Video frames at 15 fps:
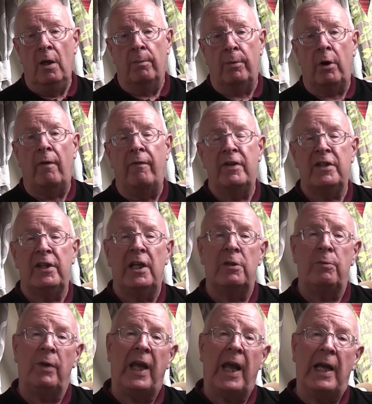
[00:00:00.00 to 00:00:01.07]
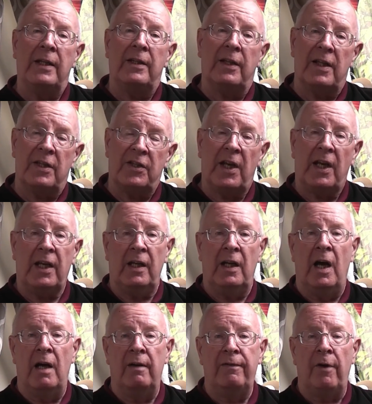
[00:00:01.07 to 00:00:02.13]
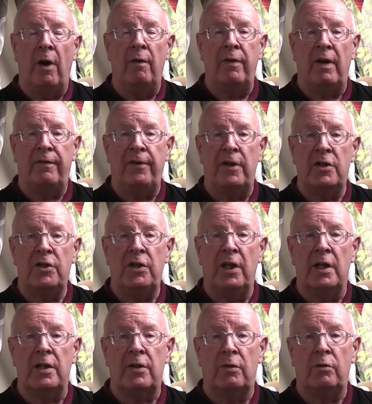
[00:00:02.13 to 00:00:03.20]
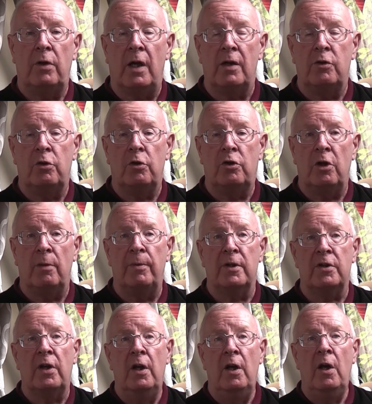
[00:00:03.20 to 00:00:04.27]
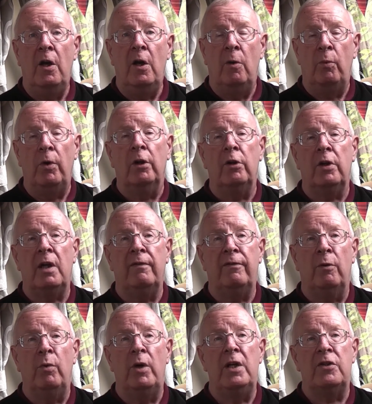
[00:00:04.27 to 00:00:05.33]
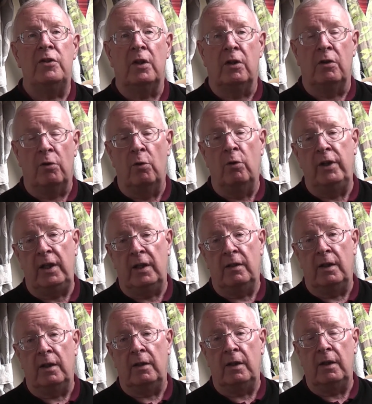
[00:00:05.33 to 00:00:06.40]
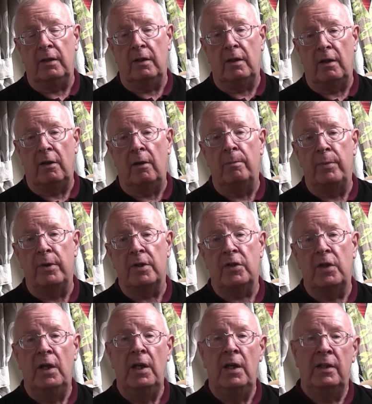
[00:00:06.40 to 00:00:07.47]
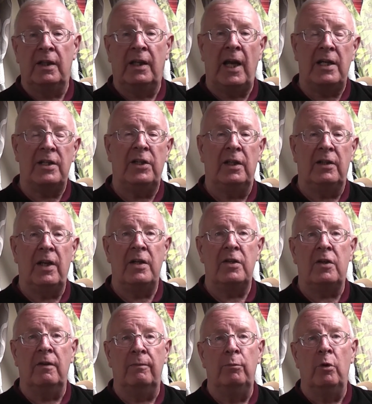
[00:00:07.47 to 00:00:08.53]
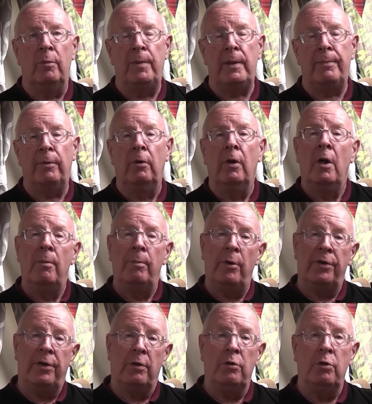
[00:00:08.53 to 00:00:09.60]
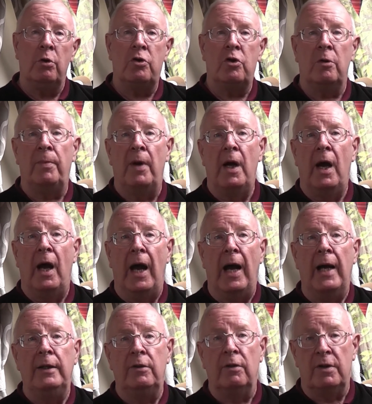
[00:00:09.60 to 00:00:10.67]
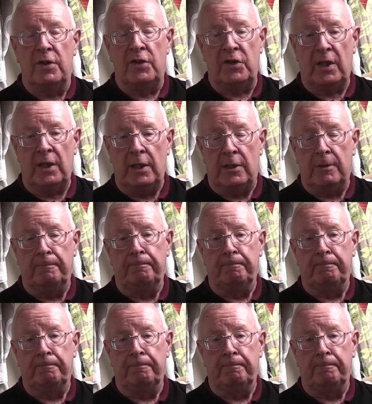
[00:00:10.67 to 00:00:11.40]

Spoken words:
But obviously, as we get into the second half of our first year as YouTubers, we're looking for ways to grow the numbers, to catch the attention of more people, both on YouTube and on site.